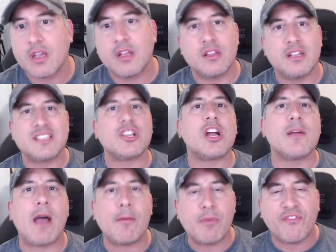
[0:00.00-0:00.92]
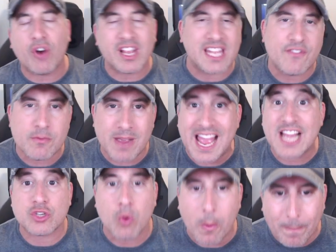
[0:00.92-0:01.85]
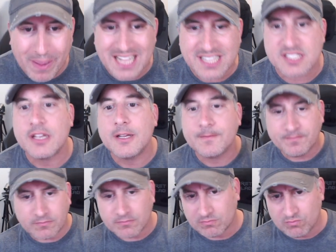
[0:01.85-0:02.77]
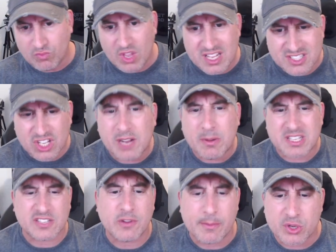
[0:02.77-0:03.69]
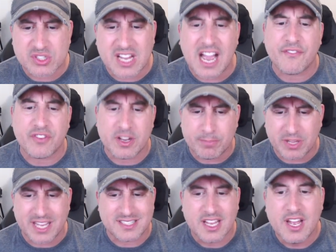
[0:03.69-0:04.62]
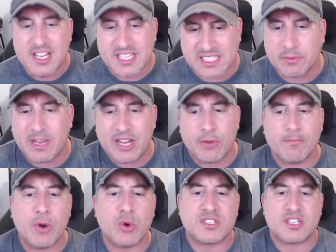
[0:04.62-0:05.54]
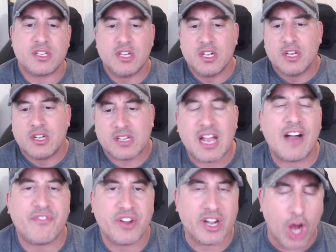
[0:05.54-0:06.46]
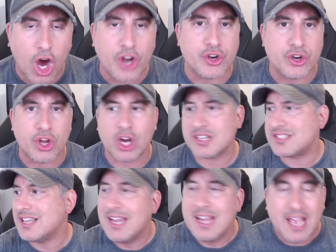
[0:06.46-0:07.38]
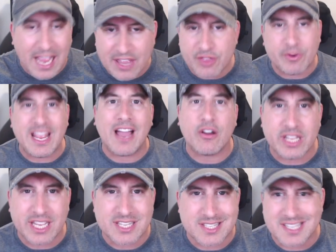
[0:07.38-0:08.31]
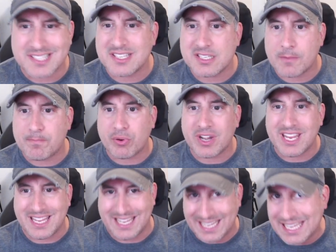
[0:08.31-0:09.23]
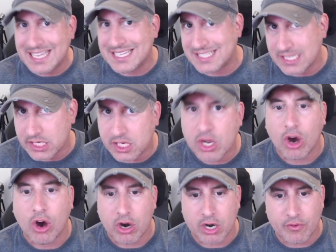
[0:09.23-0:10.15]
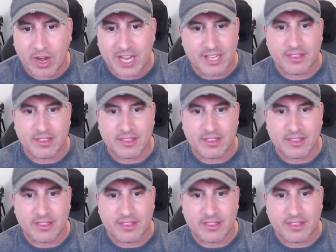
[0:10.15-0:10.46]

Let's talk about, before I give you my actual bets, talk about some of my most confident plays, some of my most confident underdogs. And the reality is, this is a pretty easy card, right?